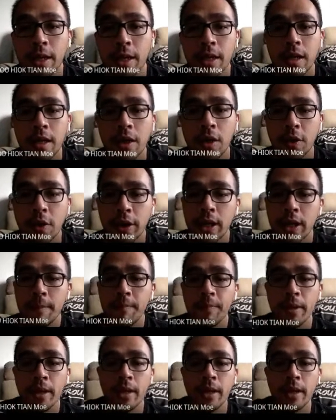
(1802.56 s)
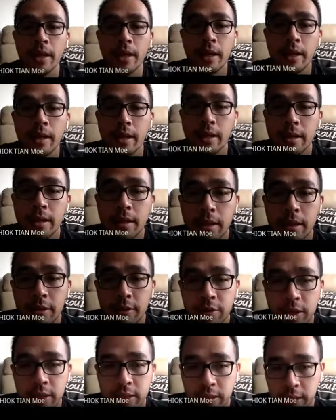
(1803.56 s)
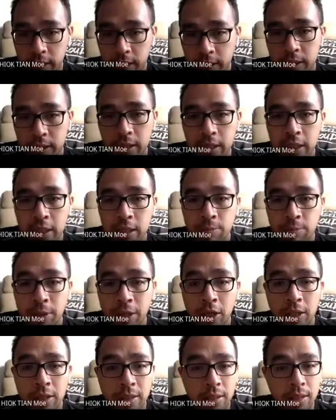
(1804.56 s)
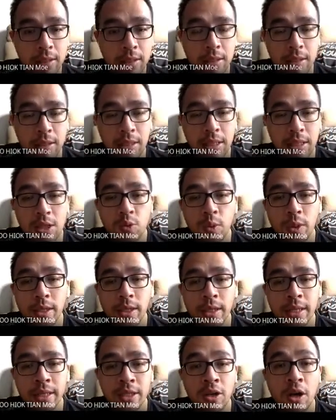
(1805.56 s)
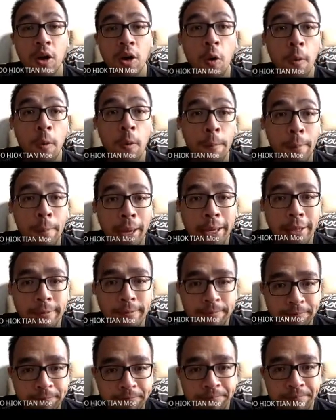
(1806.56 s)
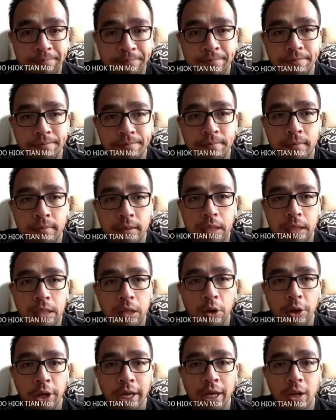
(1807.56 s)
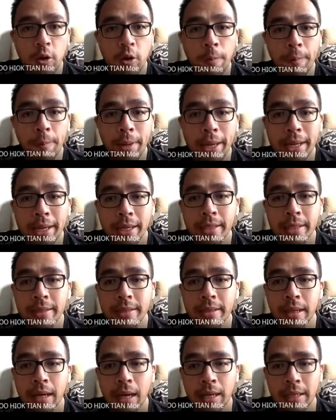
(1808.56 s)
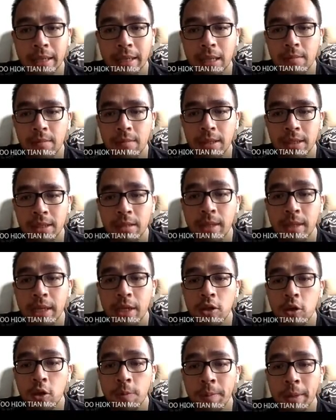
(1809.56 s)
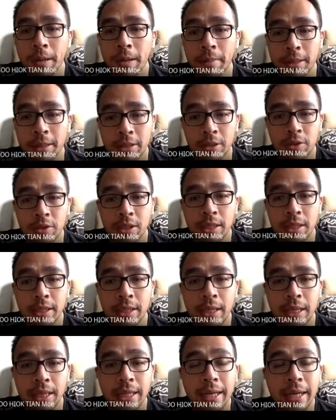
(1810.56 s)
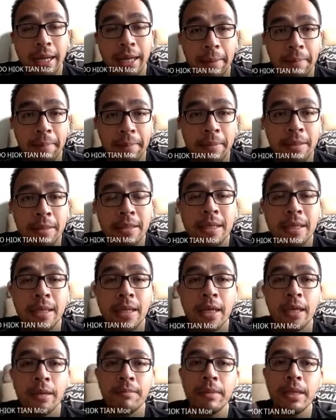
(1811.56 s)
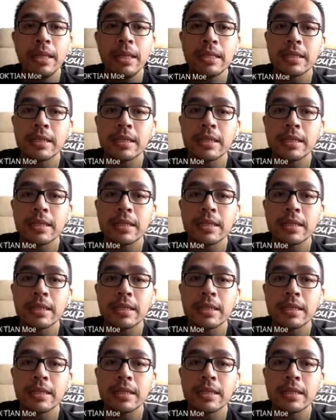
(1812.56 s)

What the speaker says: Okay. The third reason is because this word is called opaque. Okay, opaque dalam bahasa Melayu, opaque maksudnya dia legap means